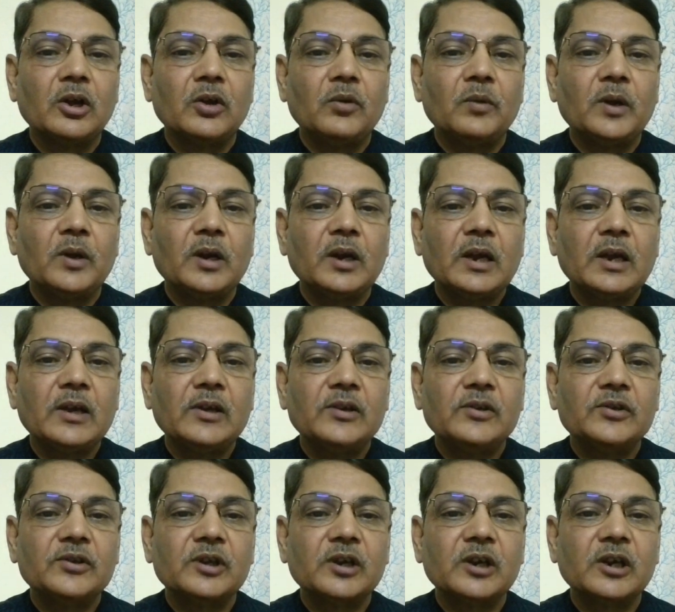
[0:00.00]

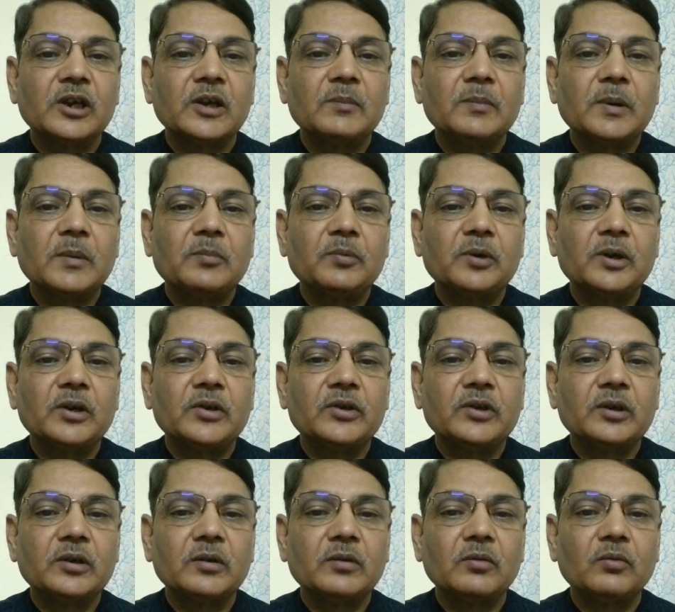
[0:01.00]
Whereas in
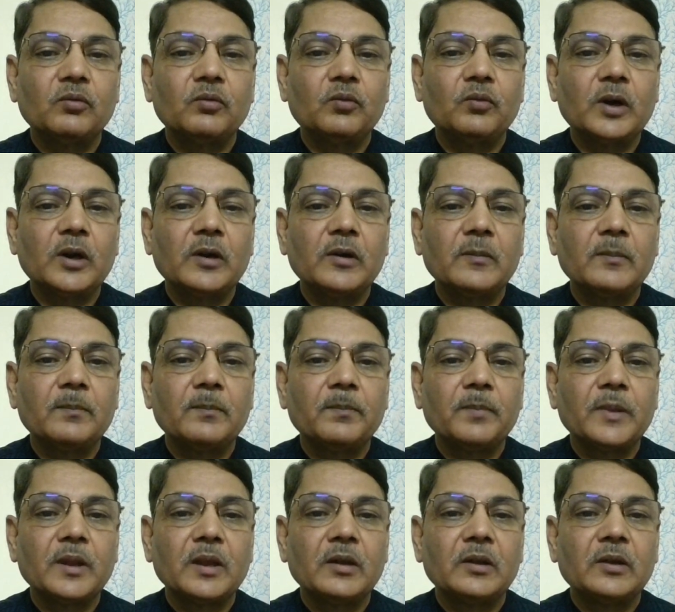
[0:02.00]
population 1,
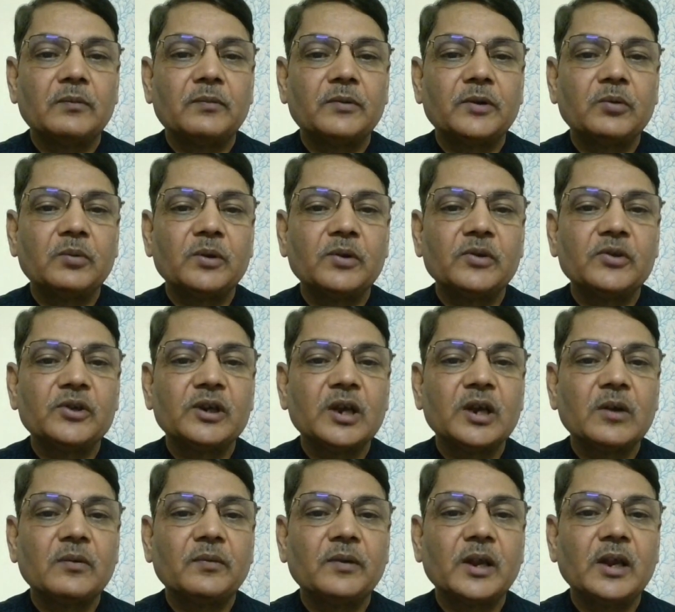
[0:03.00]
the frequency
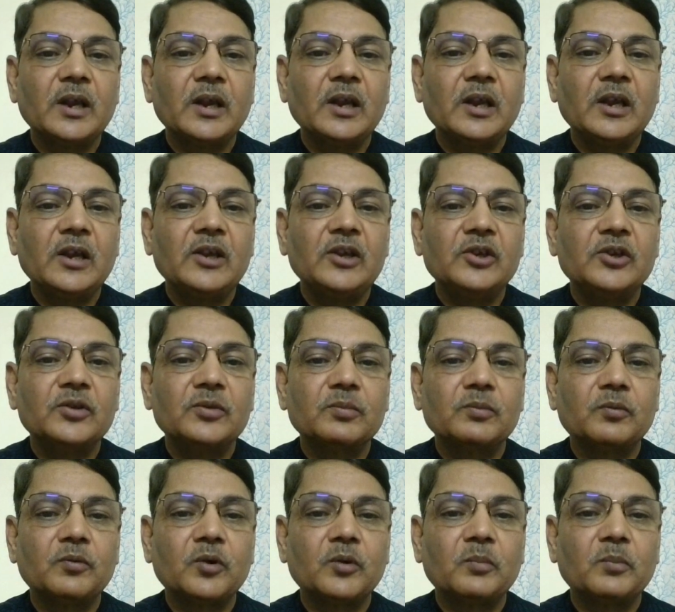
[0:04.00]
of AA is
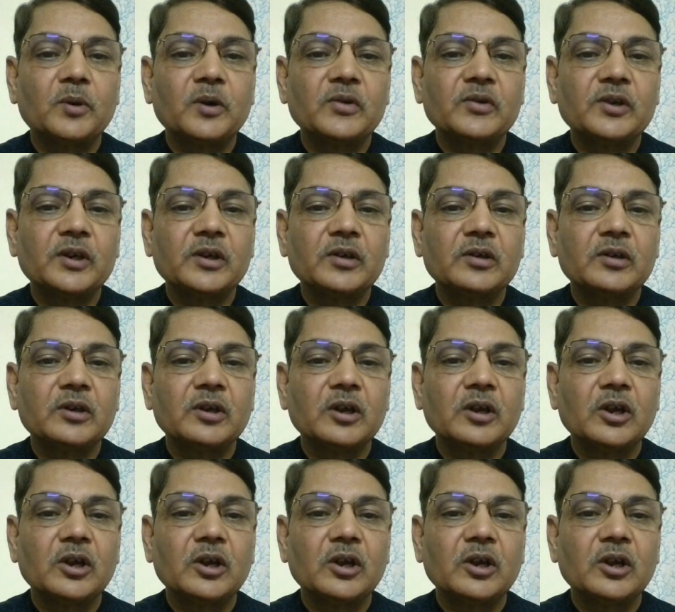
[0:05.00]
4%,